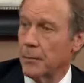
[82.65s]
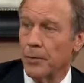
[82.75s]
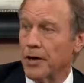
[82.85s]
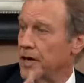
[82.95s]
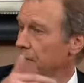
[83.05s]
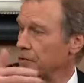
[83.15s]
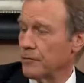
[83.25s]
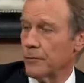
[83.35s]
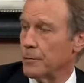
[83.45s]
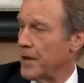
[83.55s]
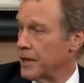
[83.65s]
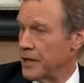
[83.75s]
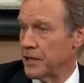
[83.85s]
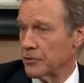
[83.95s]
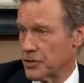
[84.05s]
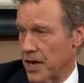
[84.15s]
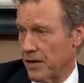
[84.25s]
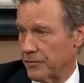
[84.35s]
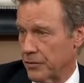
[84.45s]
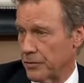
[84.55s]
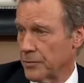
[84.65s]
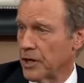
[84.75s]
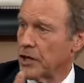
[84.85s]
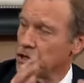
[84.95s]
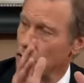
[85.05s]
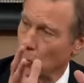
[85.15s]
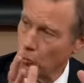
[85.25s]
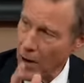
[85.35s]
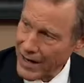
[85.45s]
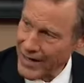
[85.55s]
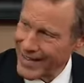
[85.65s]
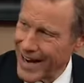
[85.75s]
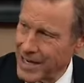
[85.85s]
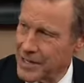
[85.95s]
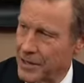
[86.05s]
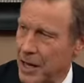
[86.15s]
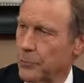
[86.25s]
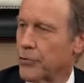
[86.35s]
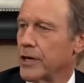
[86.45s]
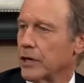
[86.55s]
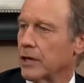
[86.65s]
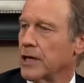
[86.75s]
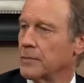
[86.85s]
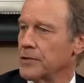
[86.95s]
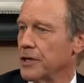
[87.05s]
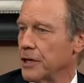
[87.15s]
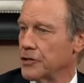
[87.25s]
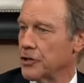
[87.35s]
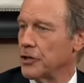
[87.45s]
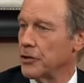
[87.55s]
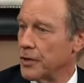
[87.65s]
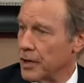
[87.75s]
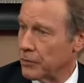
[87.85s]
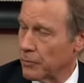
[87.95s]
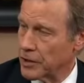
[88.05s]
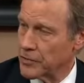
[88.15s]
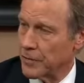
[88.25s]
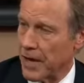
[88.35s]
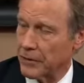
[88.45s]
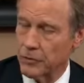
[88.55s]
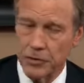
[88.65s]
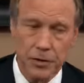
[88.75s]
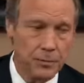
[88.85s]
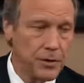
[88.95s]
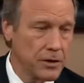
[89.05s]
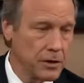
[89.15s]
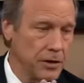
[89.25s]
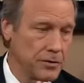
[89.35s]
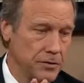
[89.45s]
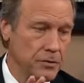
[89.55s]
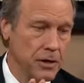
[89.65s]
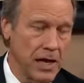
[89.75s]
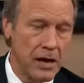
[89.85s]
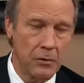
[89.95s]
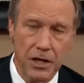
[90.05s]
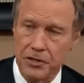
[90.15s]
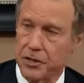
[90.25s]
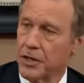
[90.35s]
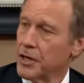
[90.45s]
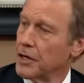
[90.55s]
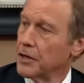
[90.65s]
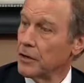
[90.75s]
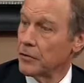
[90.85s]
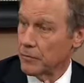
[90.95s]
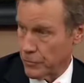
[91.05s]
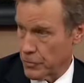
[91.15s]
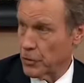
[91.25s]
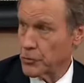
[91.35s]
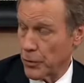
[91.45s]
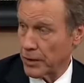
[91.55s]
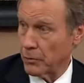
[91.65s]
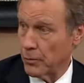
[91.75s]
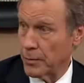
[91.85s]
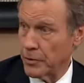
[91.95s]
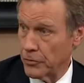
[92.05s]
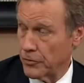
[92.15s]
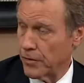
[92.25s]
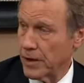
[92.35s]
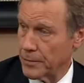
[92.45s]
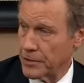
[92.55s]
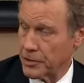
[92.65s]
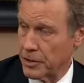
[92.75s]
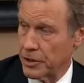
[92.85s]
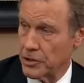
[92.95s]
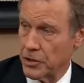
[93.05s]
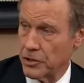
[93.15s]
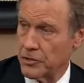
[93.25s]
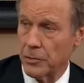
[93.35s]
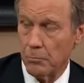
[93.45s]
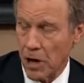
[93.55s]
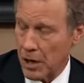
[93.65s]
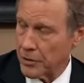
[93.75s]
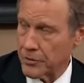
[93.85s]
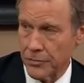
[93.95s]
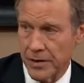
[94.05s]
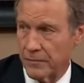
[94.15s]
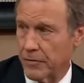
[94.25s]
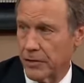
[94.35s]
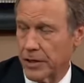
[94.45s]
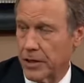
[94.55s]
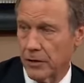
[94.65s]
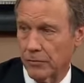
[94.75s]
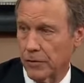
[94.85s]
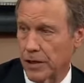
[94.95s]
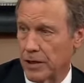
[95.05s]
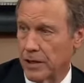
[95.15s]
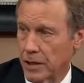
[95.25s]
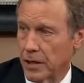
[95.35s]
but even for many years after. Okay. So recognizing that preeclampsia is a unique risk factor is something that it's going to allow us, for those pregnant women who develop this condition, to monitor them very carefully